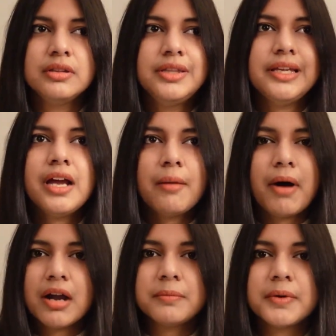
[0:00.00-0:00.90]
the
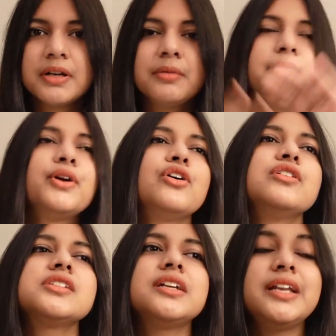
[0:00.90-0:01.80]
apartment,
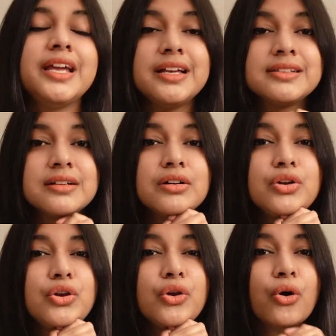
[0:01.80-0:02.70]
because it takes a
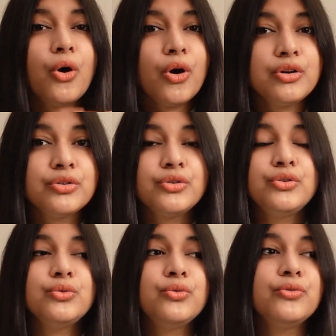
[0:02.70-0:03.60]
lot
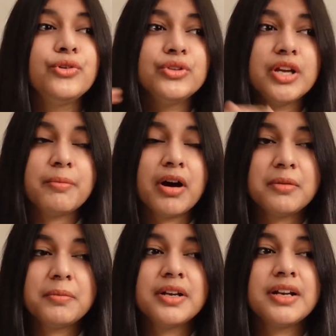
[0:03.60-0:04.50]
to view the
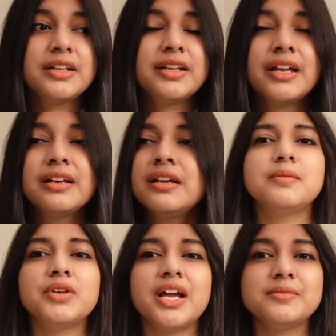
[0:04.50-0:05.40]
apartment, and then
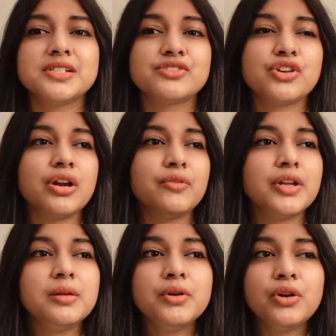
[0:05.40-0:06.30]
sometimes it's not
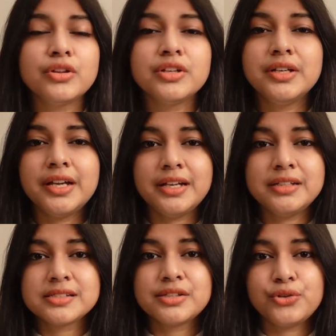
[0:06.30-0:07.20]
available on the
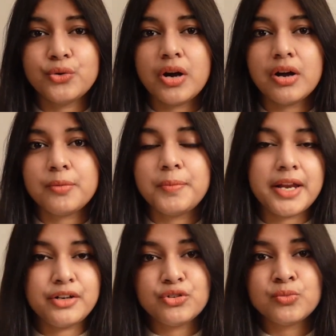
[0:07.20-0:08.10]
dates you are
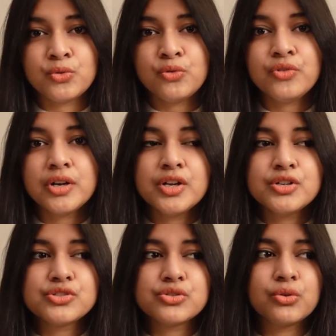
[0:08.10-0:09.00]
planning to move,
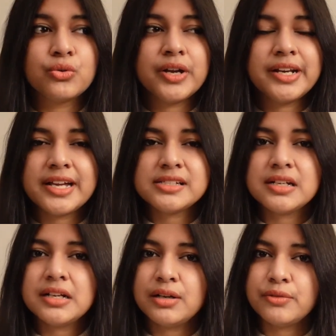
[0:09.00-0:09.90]
so it gets a
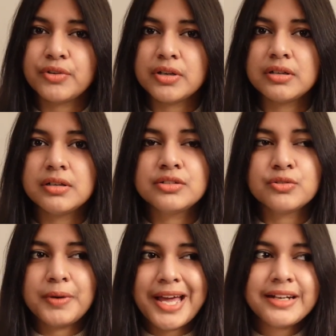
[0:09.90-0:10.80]
little difficult.
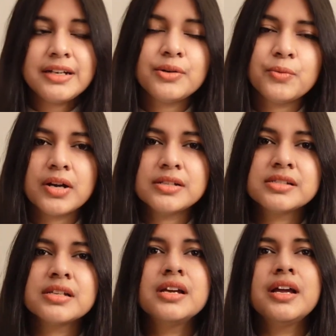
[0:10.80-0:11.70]
So plan in
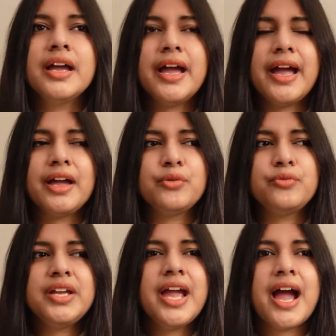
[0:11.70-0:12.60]
advance. And
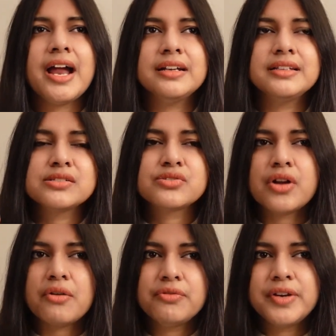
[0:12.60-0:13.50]
we had this
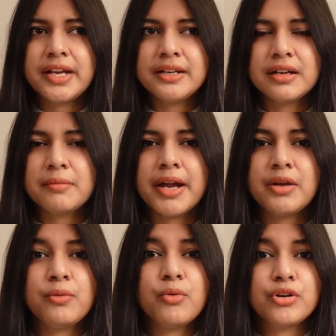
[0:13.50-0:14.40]
rough date in our
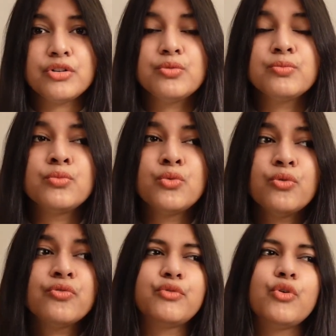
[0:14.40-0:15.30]
mind. We wanted to
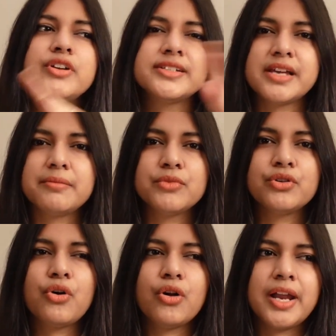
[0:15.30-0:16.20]
move before
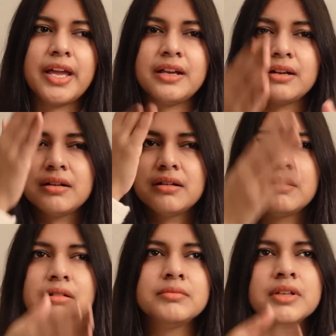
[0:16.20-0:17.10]
December, or like
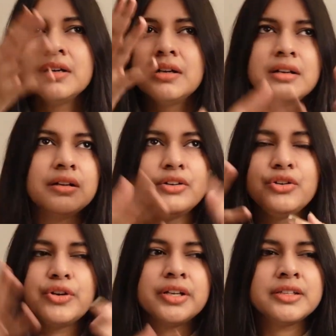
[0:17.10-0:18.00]

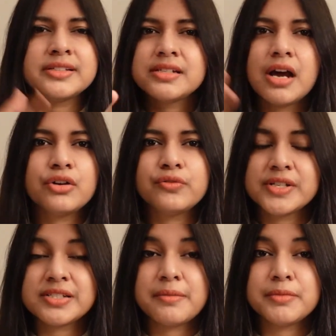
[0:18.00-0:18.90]
during the start of
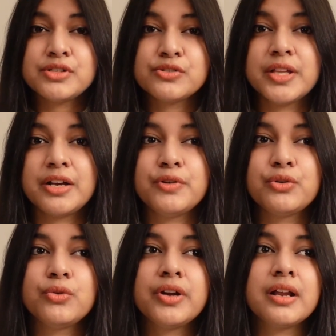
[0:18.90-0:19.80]
December, so that we
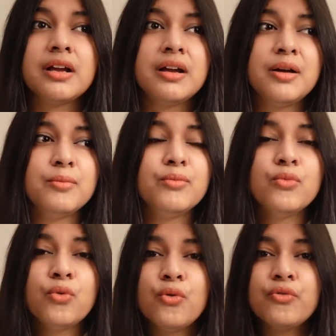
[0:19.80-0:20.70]
don't
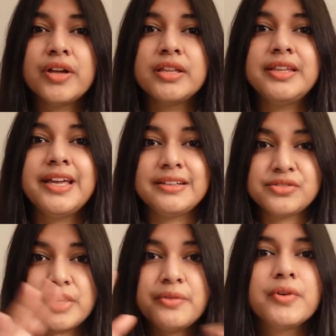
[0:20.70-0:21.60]
move in the
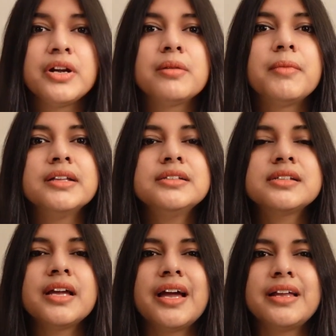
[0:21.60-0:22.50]
extreme winter
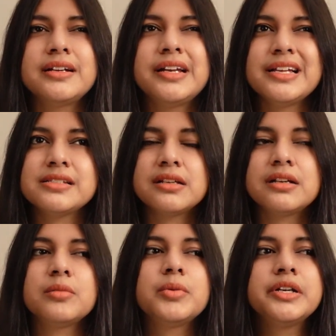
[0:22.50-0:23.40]
months, and it gets a
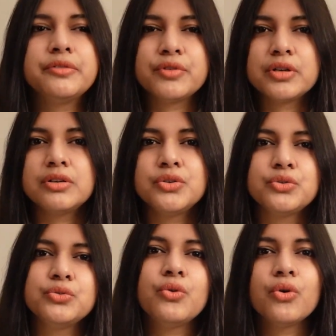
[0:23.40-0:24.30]
little bit difficult
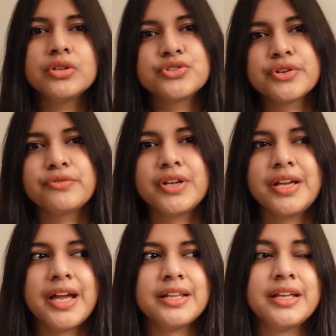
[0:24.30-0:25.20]
to do all the
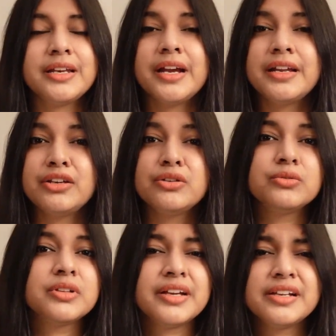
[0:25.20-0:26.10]
shifting and then getting
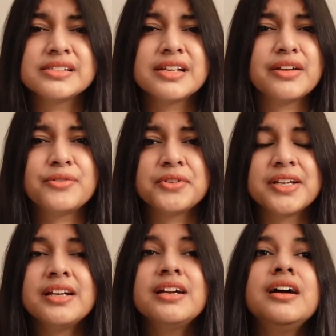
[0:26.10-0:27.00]
new things and
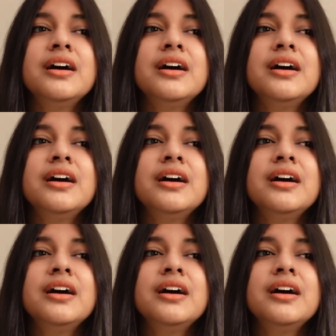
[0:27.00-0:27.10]
everything.